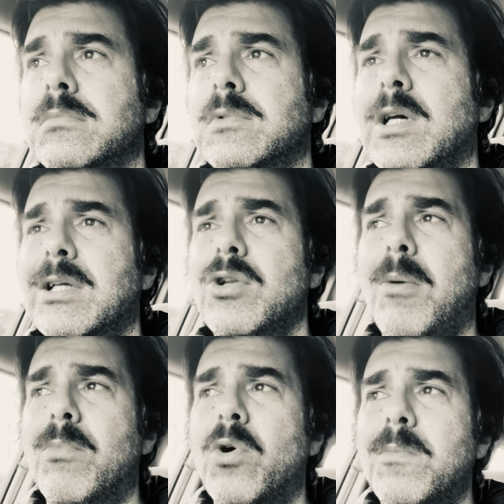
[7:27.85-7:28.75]
Like, not
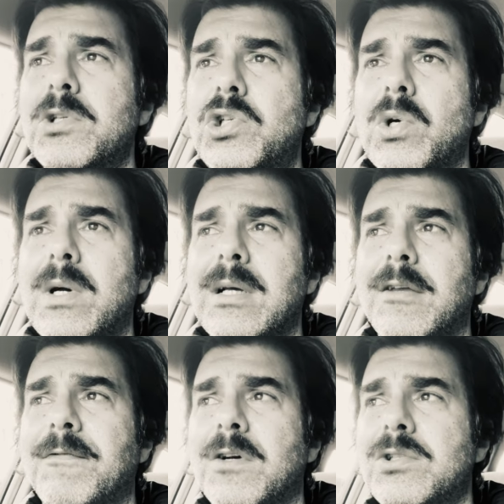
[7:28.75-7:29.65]
more mature,
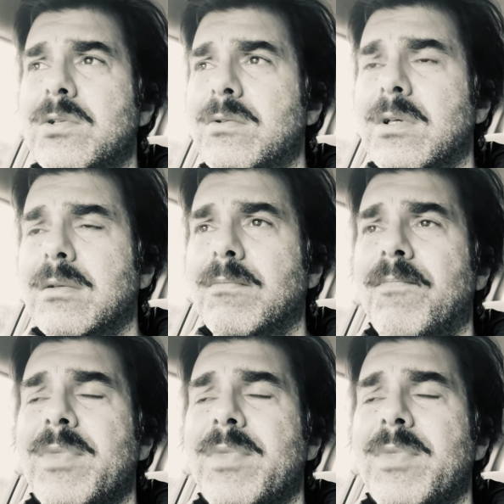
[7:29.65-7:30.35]
if I should...